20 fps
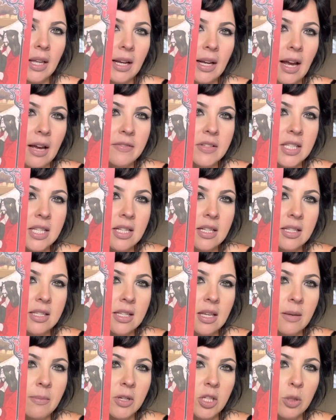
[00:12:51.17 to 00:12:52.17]
like I've seen this
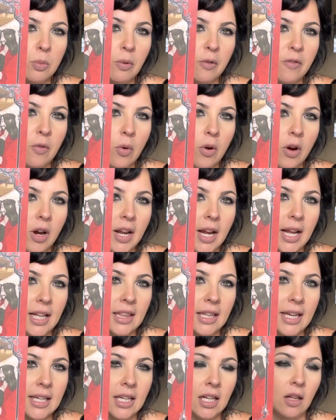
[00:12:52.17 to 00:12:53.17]
image before and I
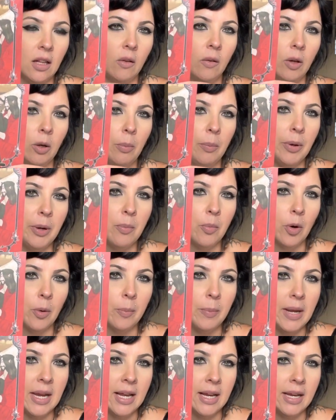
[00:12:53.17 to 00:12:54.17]
like it a little bit more
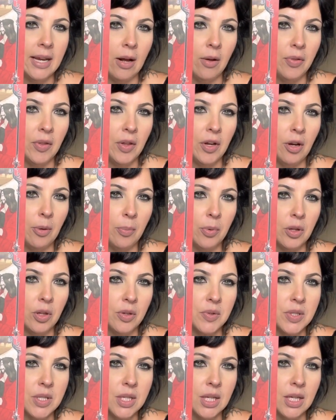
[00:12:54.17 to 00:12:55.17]
panned out than up
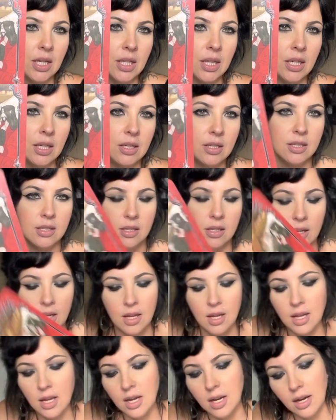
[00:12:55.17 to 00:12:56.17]
close like this.
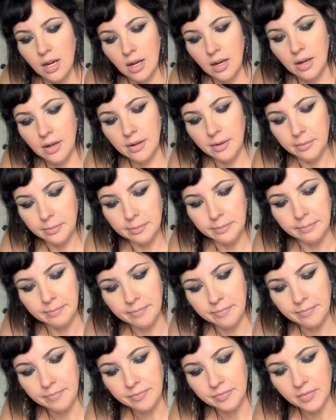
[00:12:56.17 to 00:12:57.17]

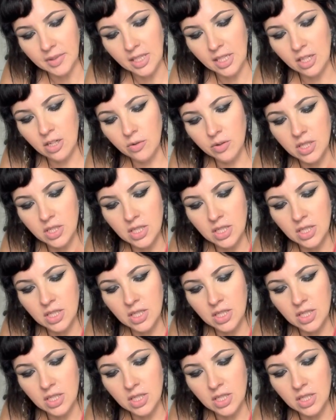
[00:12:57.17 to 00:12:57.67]
You know,